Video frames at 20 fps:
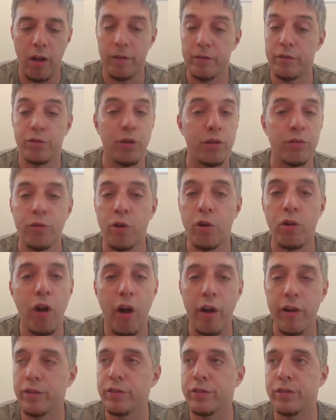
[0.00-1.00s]
So don't
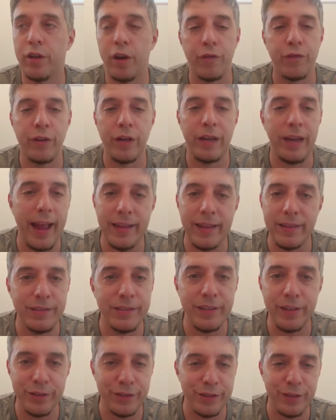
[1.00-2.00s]
call yourself
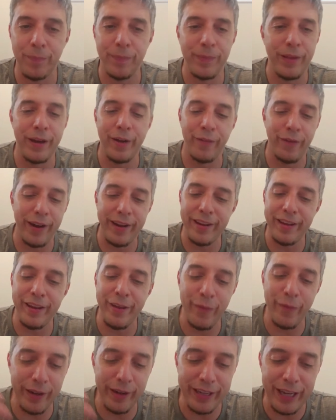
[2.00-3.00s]
Clancy or something, right?
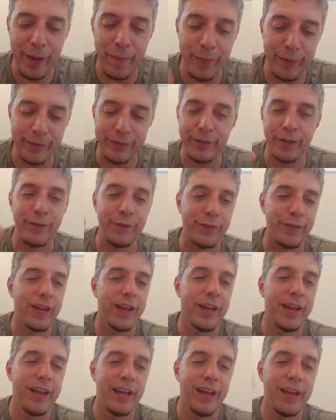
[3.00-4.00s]
You want to give
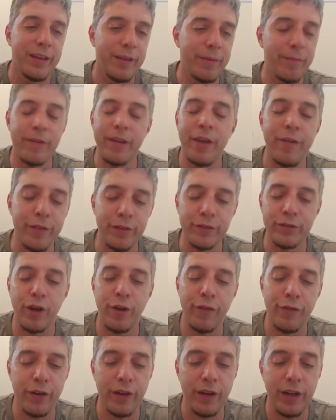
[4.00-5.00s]

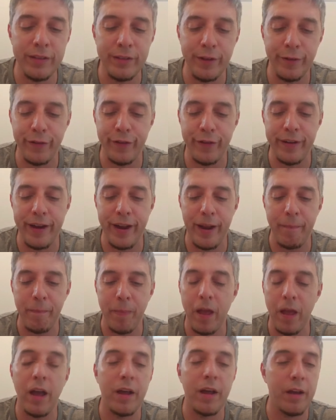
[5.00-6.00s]
yourself a different
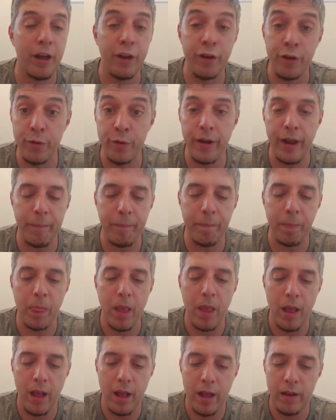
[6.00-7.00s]
name, a new name.
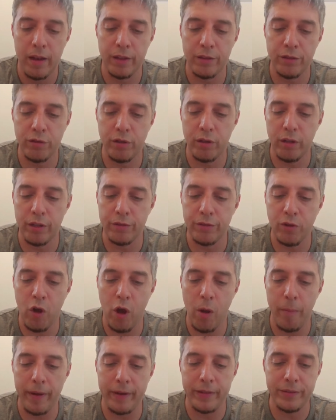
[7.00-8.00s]
Let's
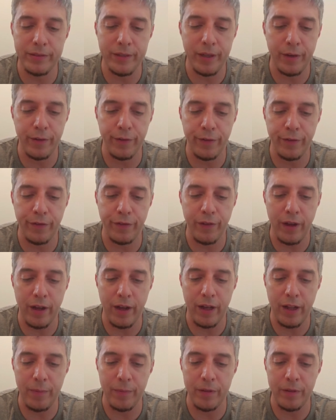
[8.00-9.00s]
call myself.
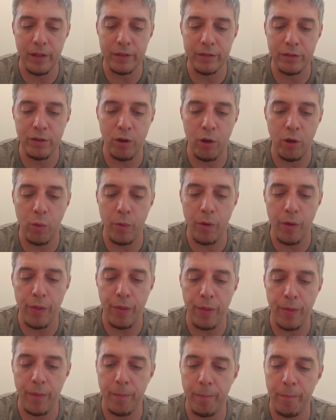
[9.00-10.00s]
Let's go
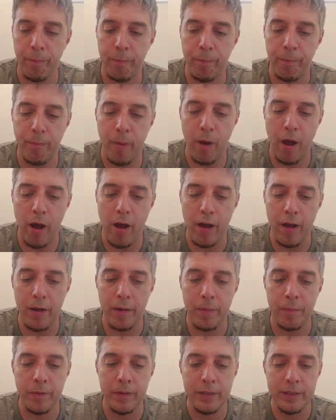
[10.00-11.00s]
with the
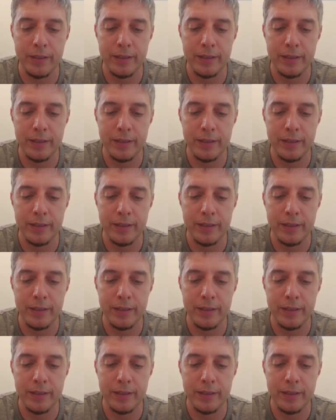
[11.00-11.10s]
Bob